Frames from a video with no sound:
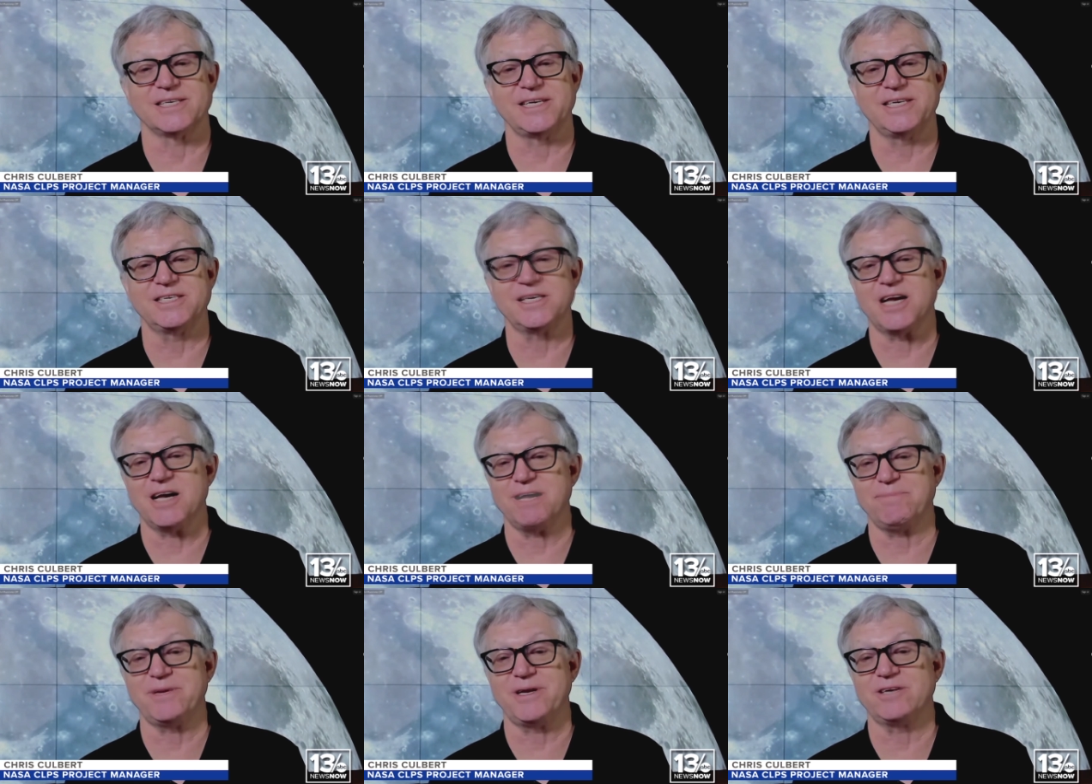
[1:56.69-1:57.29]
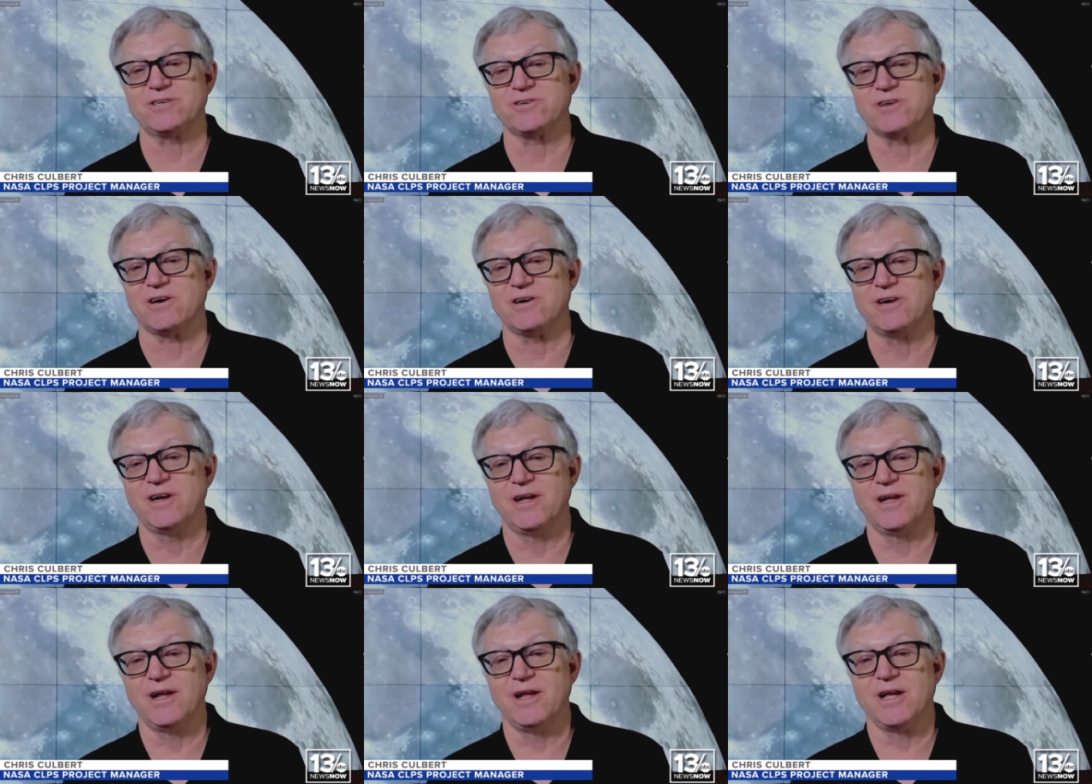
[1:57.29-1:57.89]
These companies
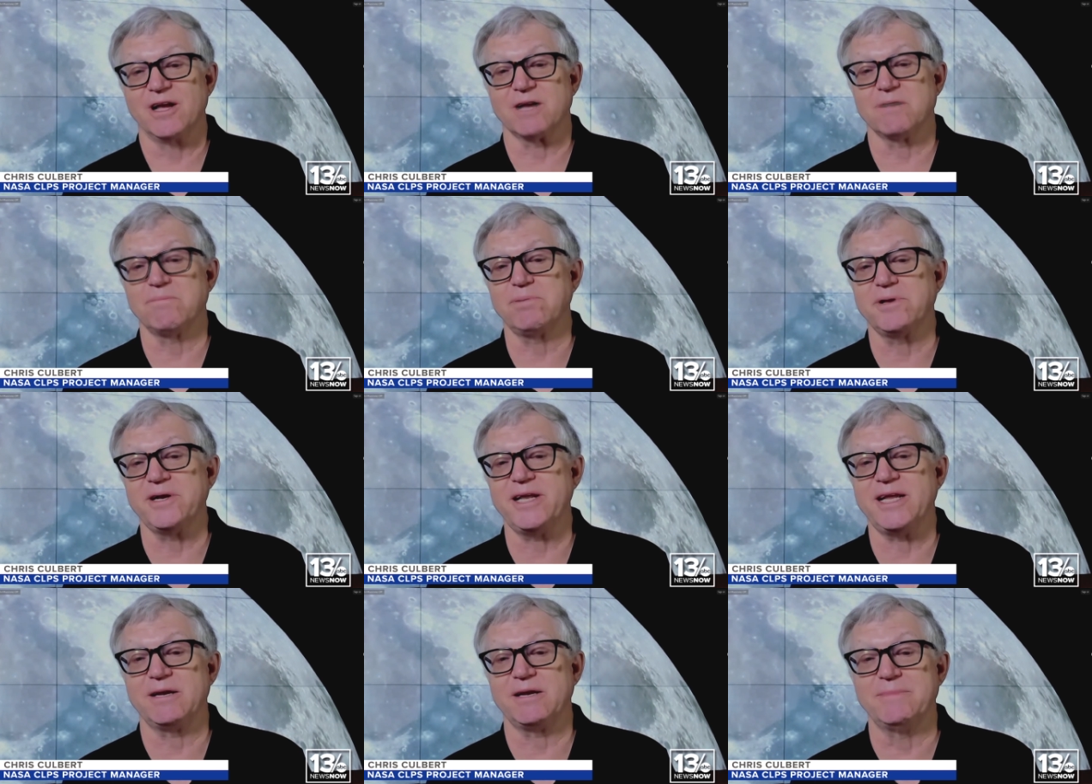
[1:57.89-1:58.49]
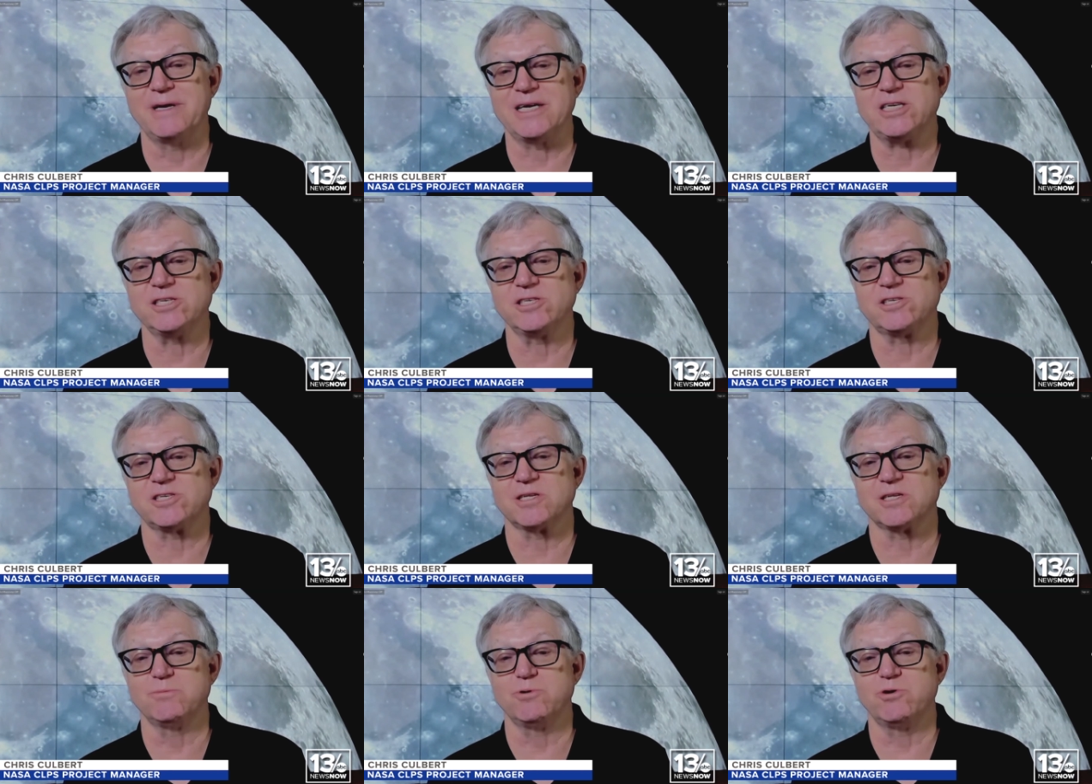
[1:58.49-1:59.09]
are completing
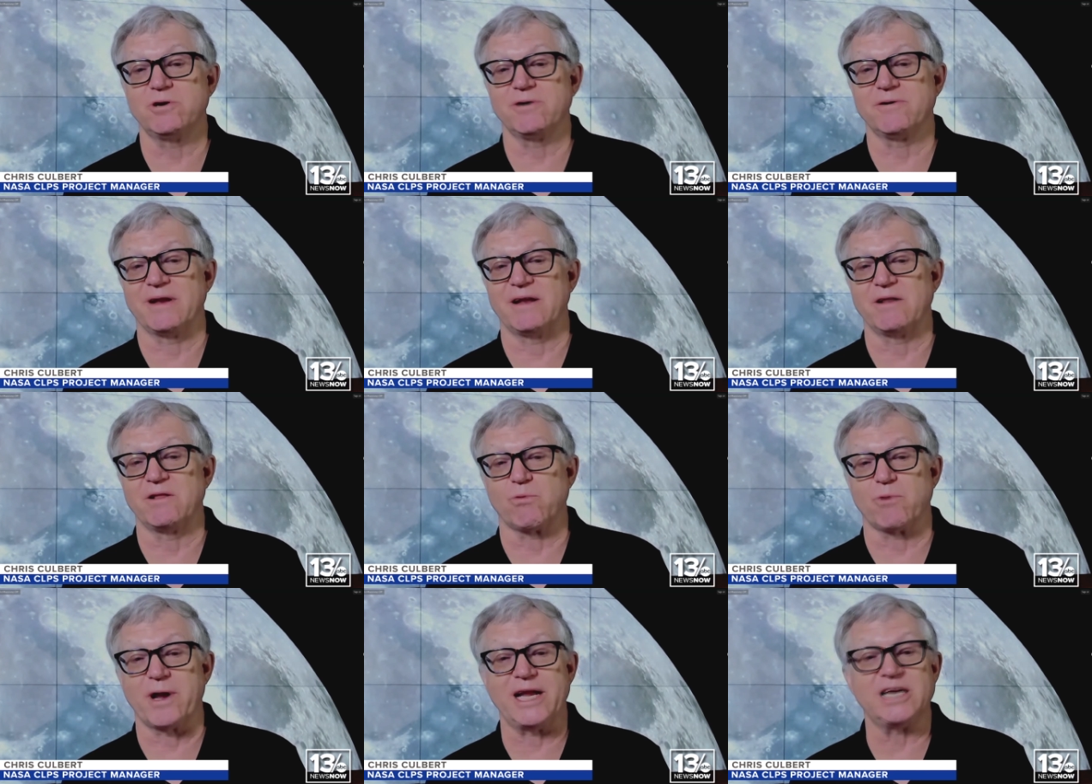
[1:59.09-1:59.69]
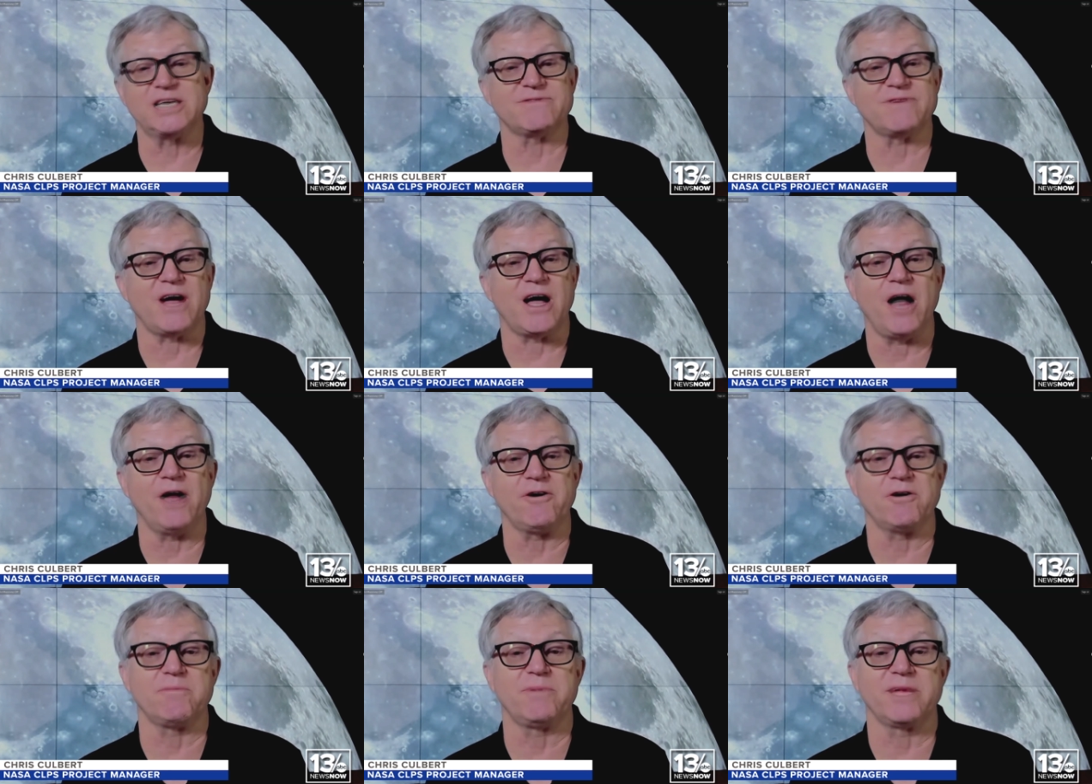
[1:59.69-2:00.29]
missions to the moon in the range of
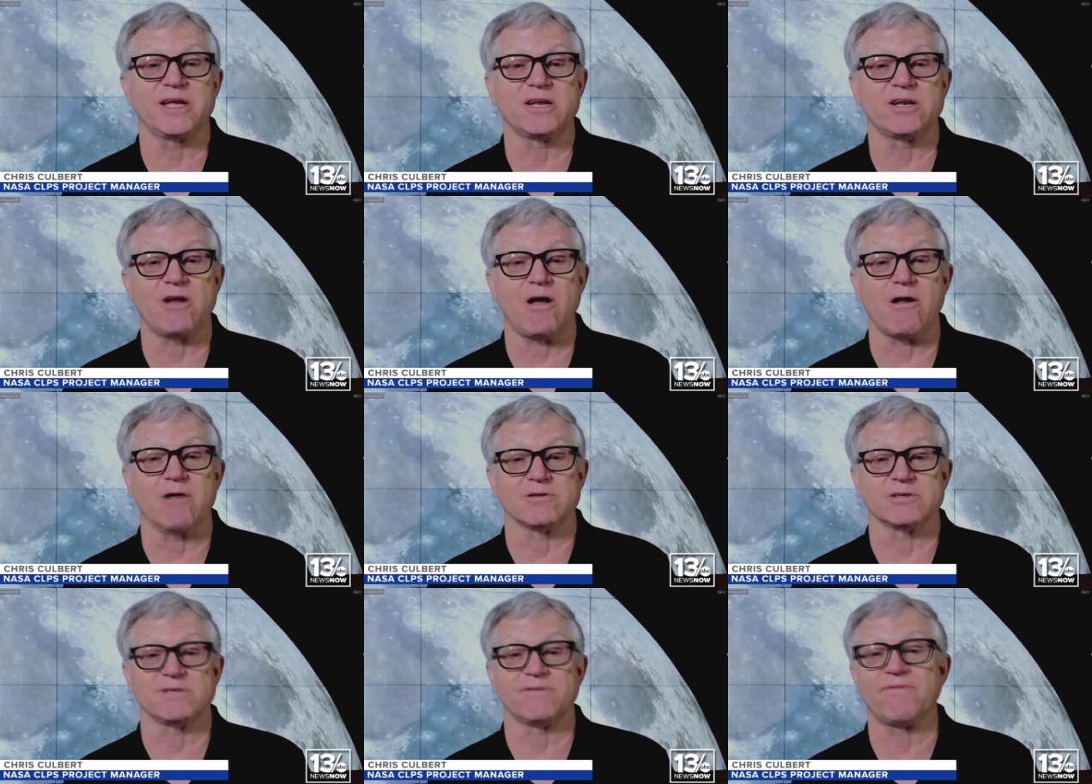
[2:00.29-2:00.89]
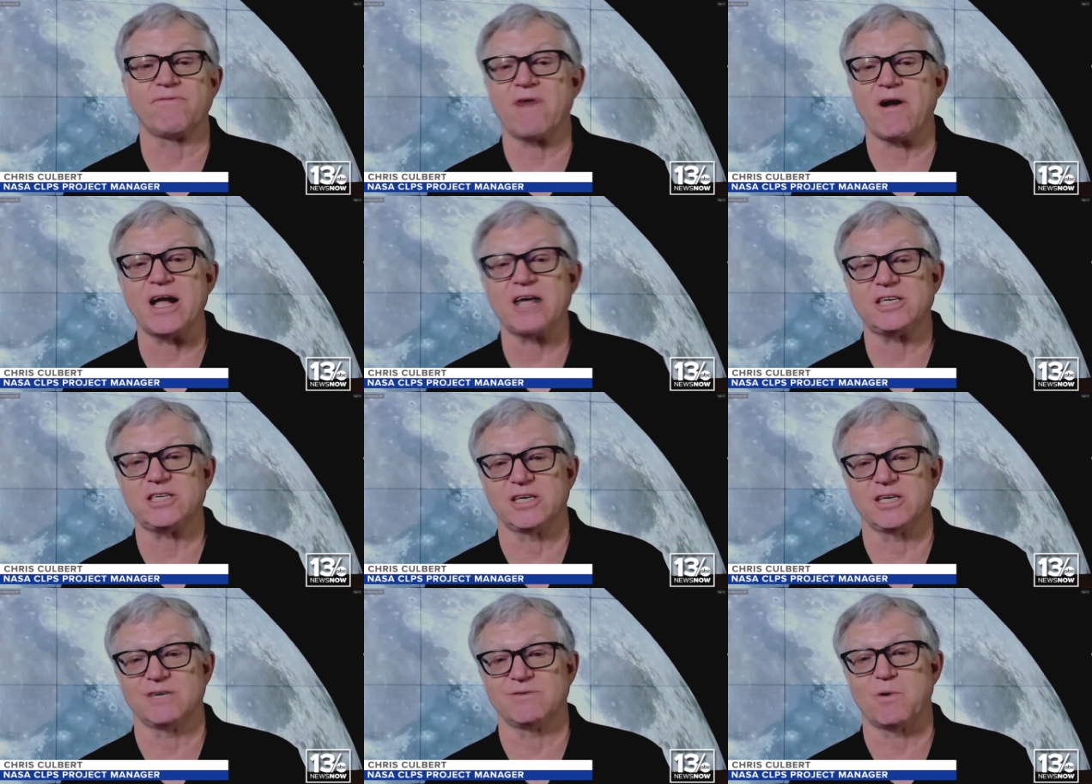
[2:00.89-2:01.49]
$100 million, a
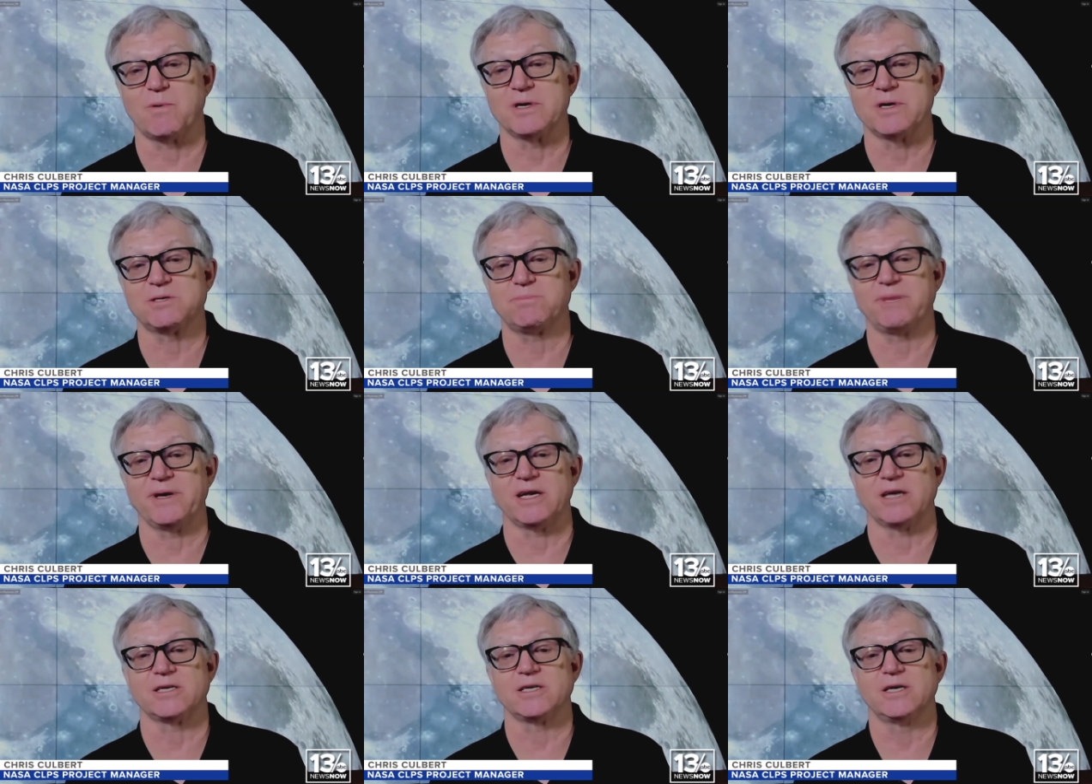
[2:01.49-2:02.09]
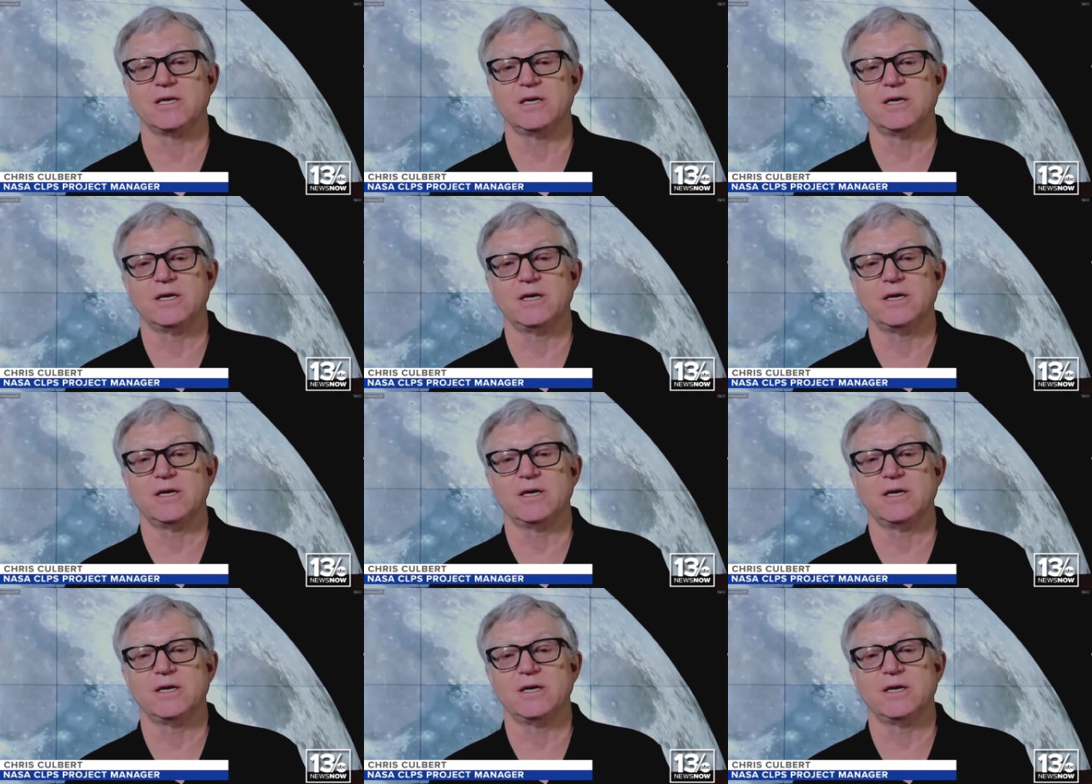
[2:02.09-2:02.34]
fraction of what we spent